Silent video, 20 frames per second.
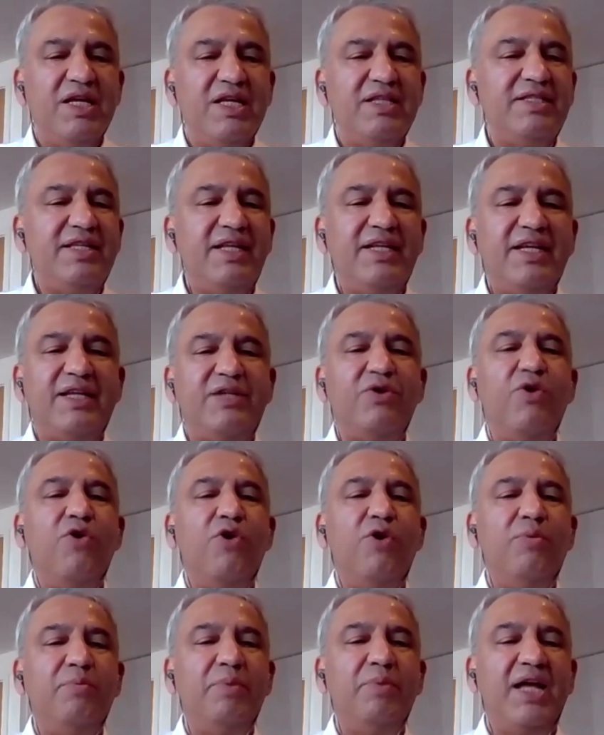sit at
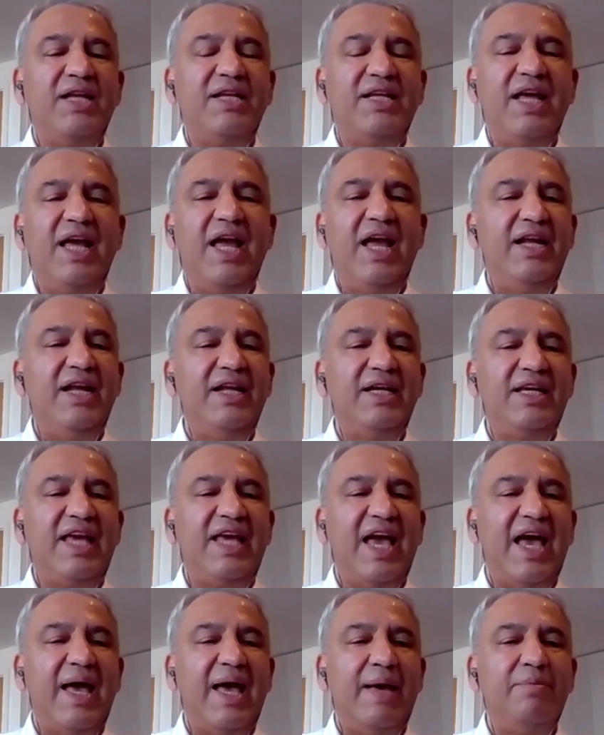home and hail a
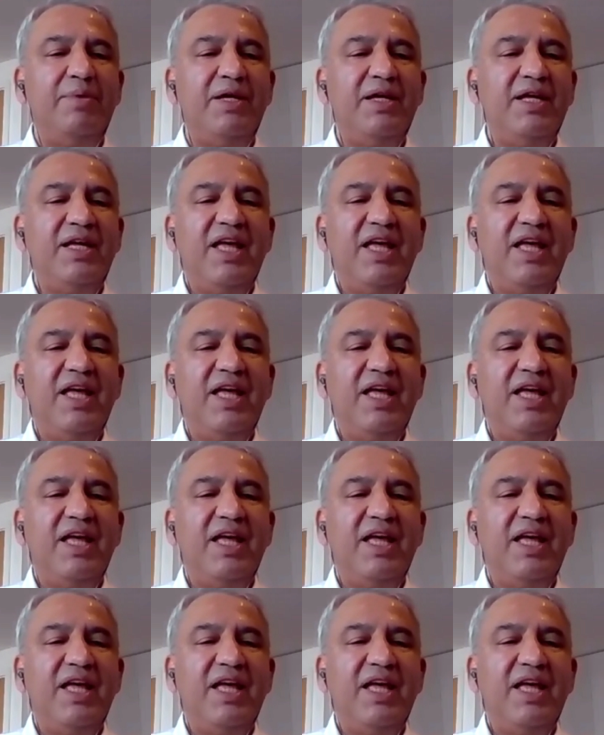cab,